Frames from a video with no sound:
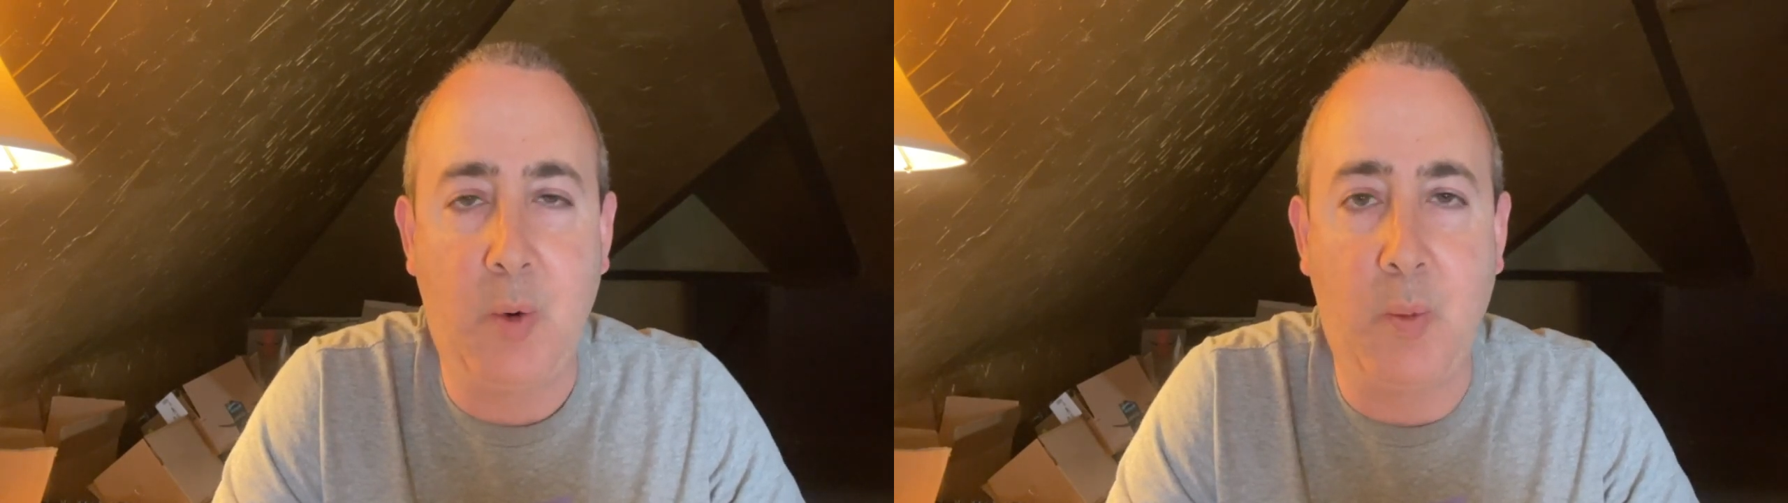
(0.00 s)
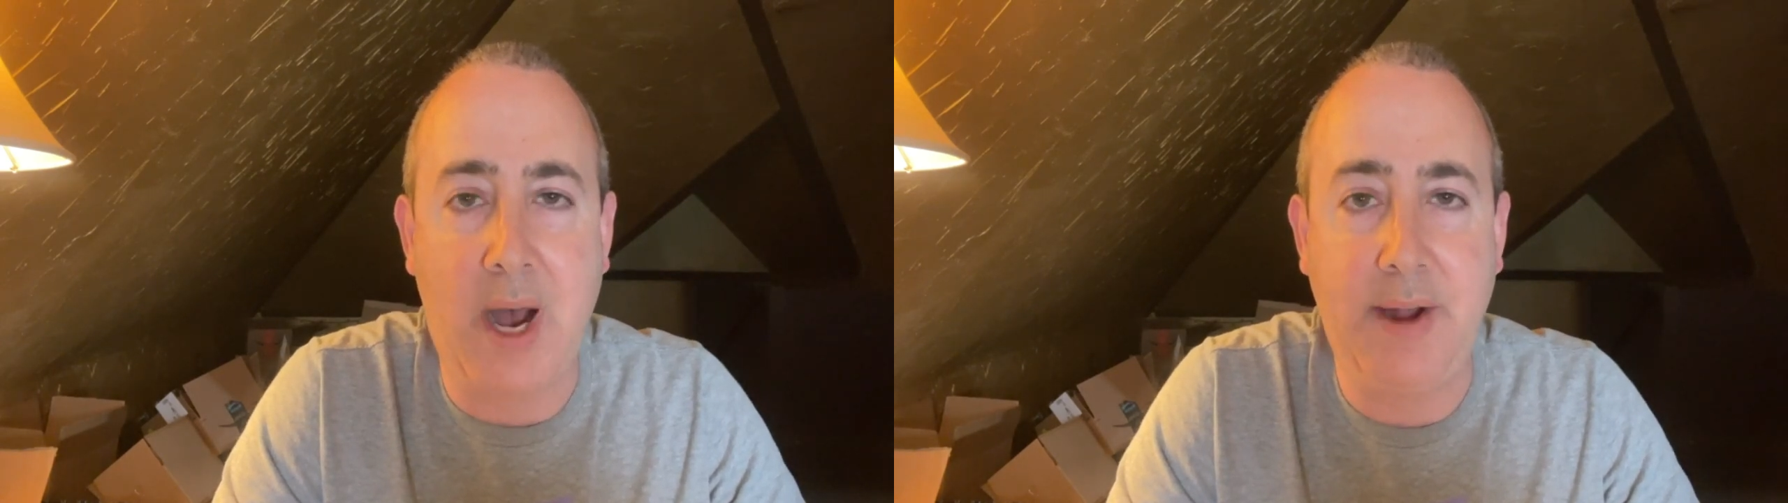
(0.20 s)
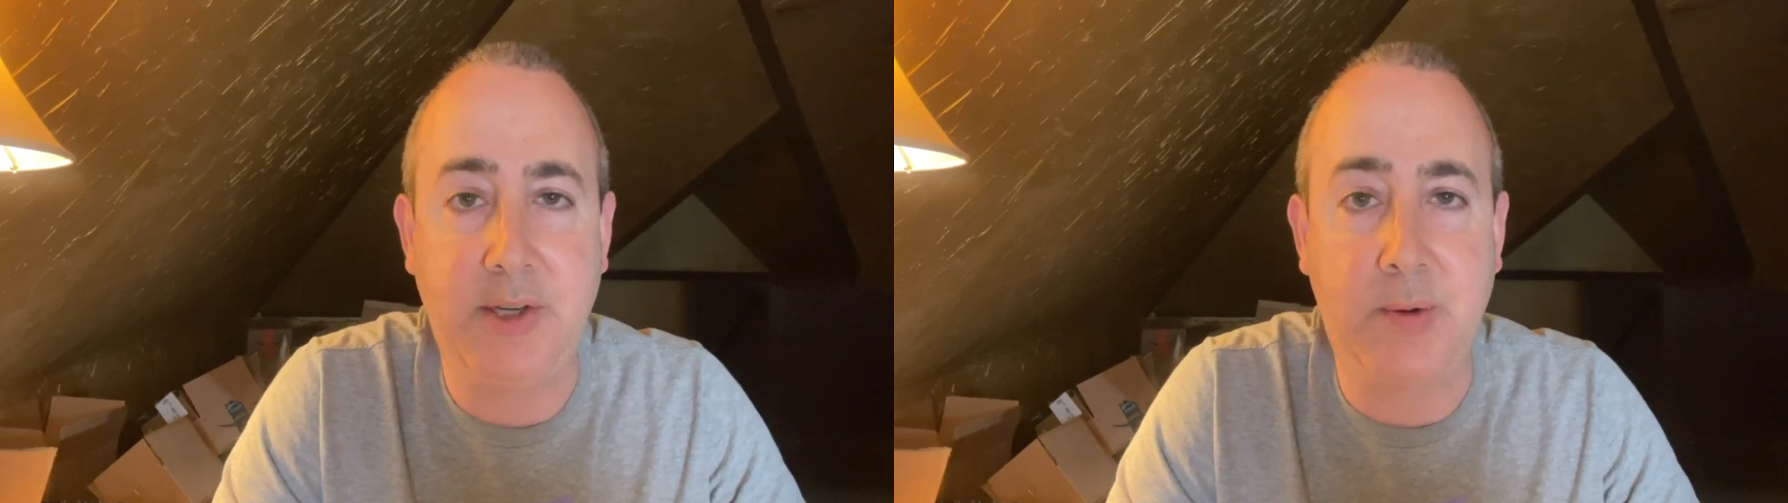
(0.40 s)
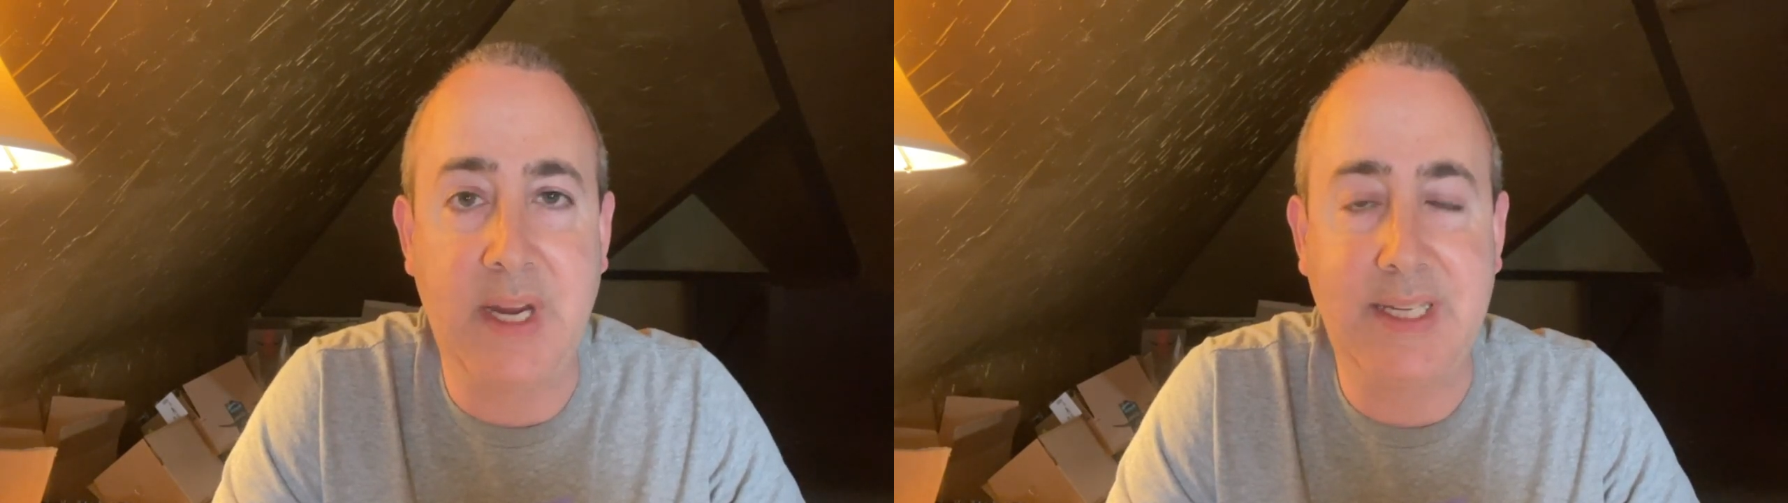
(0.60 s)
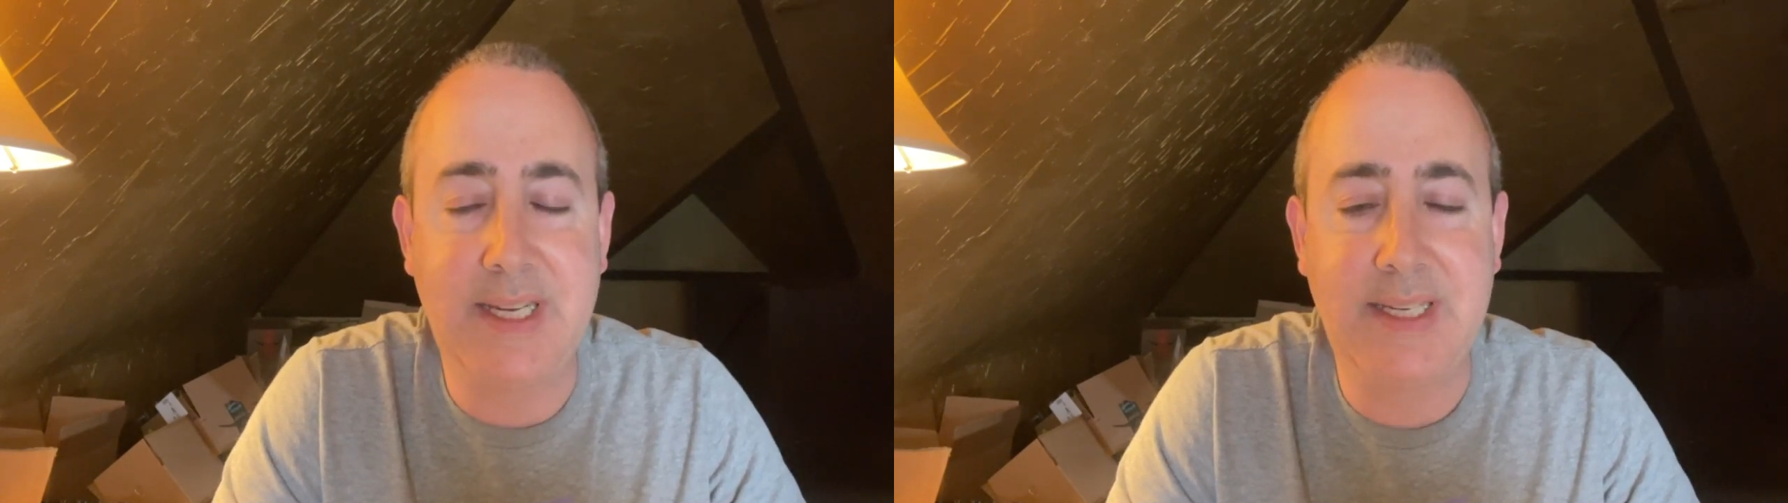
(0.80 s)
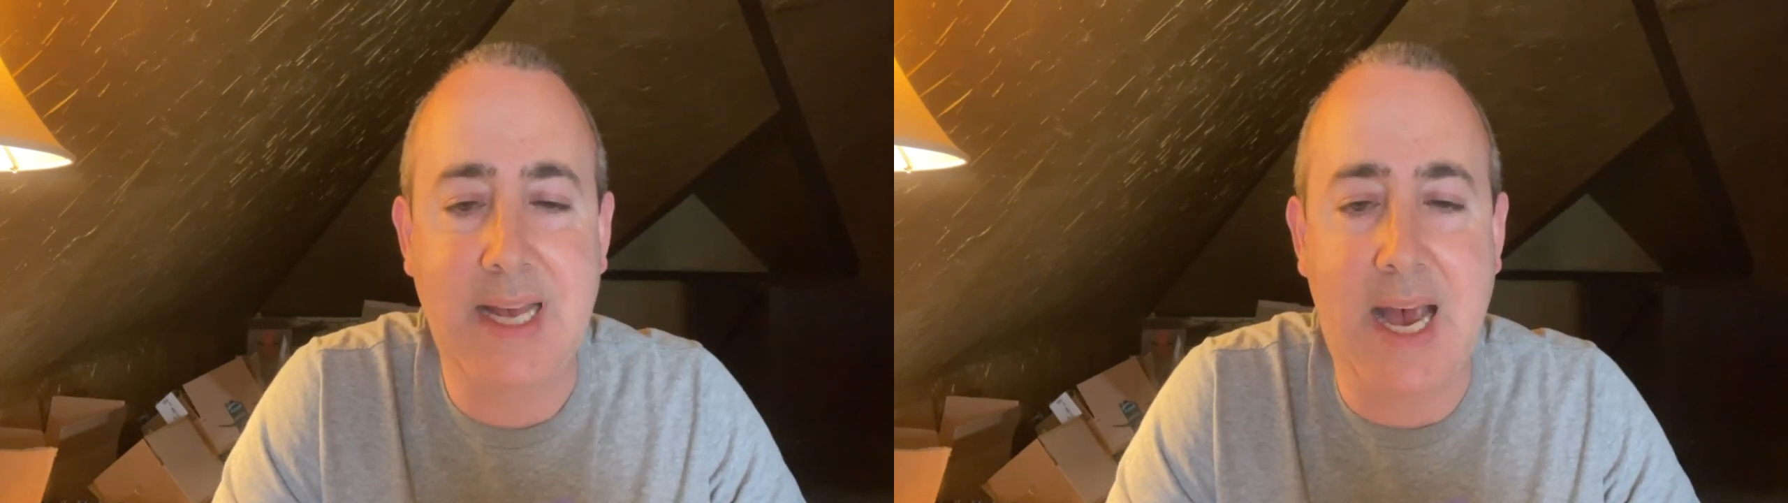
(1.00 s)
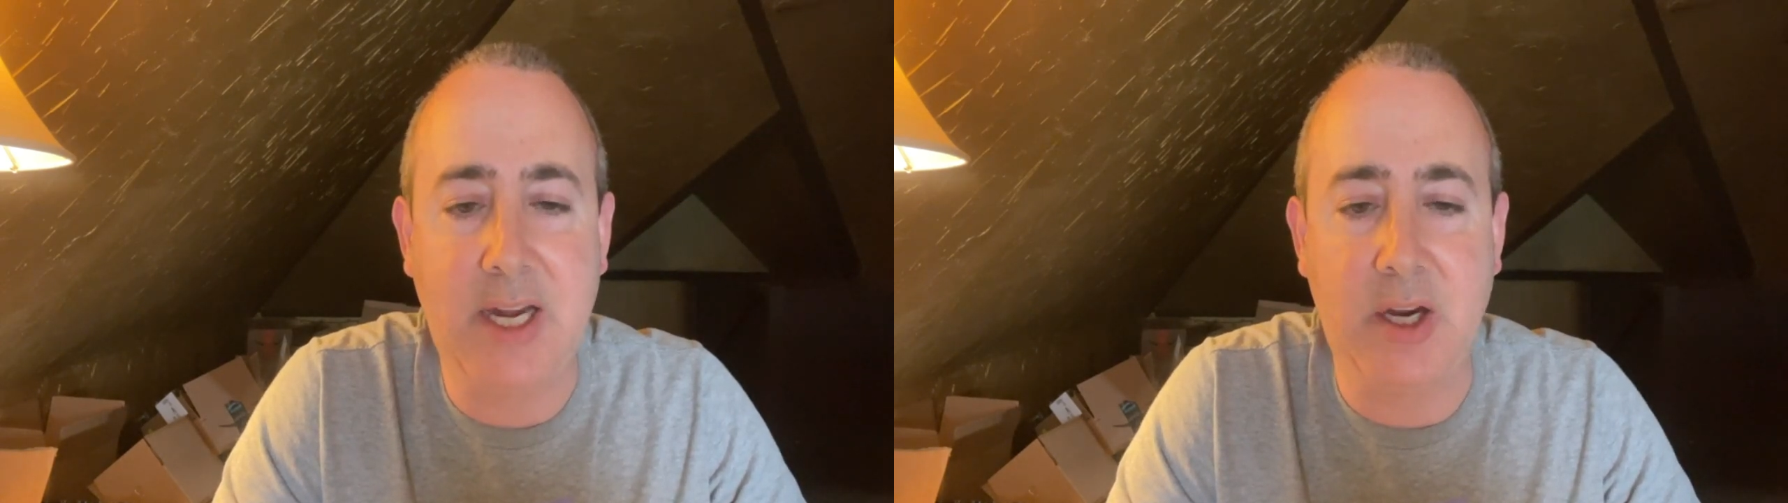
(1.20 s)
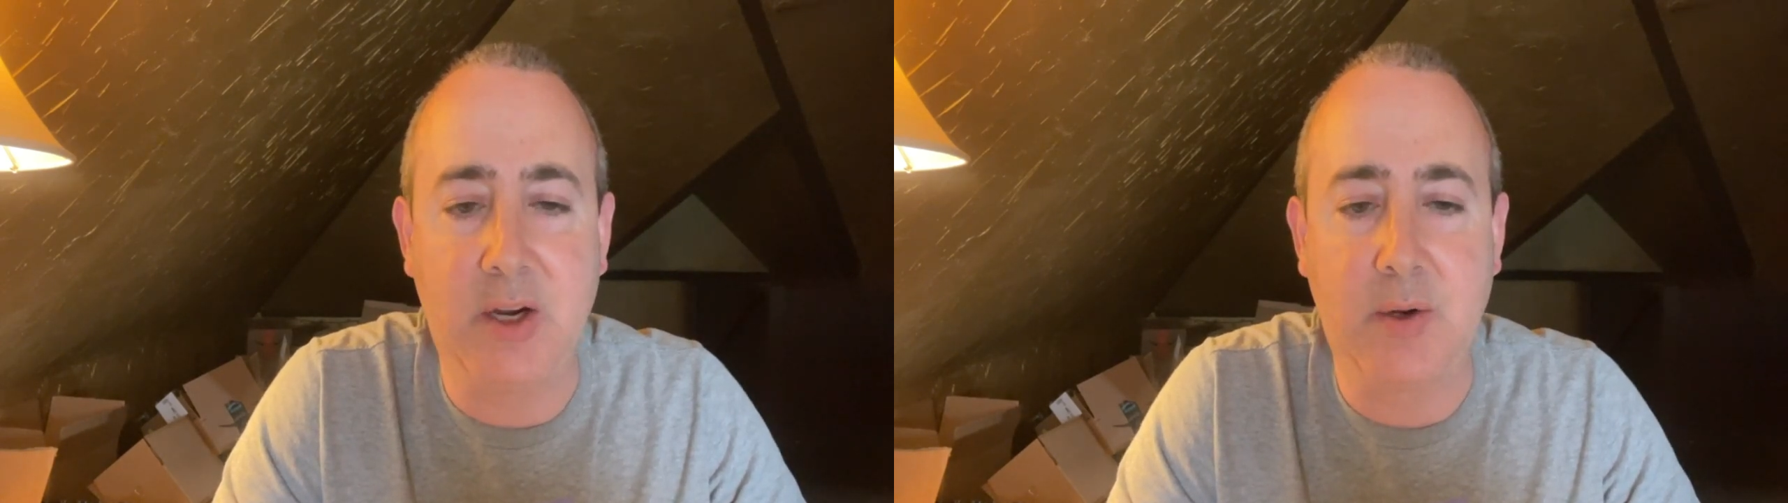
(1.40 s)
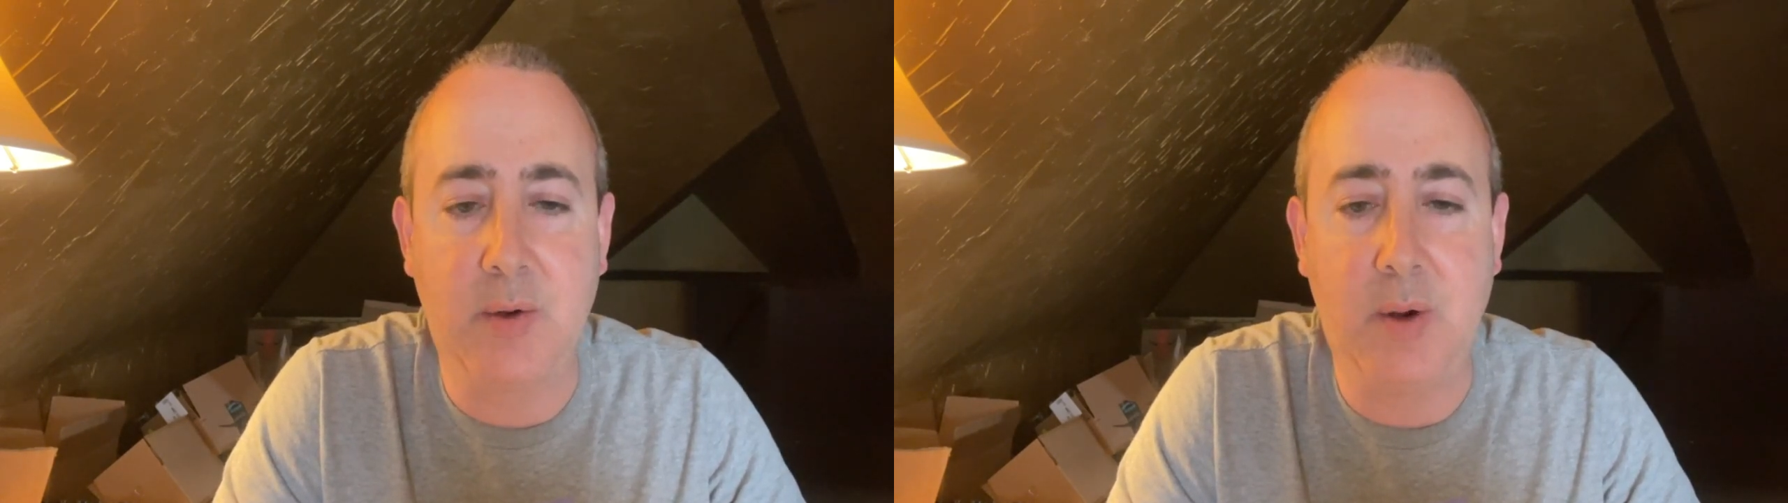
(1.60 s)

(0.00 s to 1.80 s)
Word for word: wandering desire.